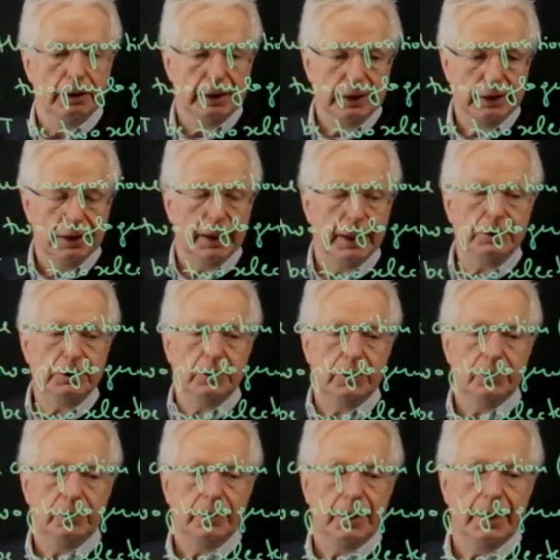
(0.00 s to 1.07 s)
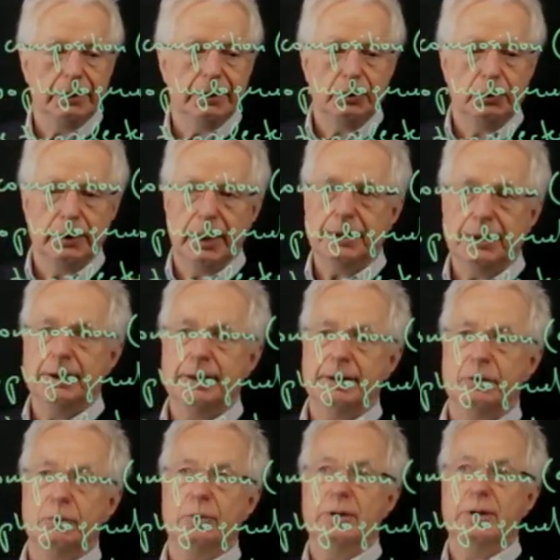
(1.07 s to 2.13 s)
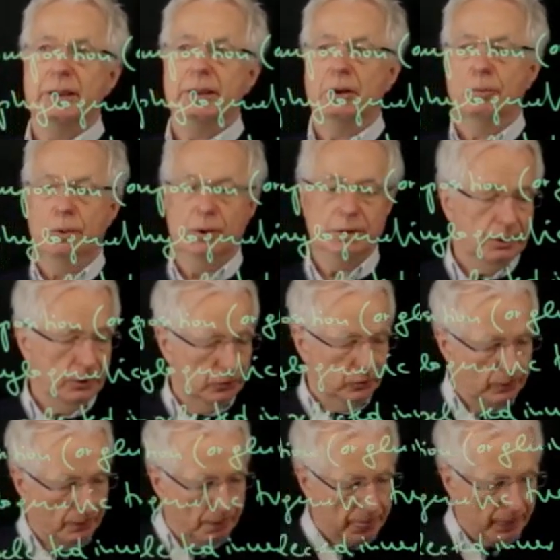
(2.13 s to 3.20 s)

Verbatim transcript: Inner edge is an edge connecting it to an inner vertex.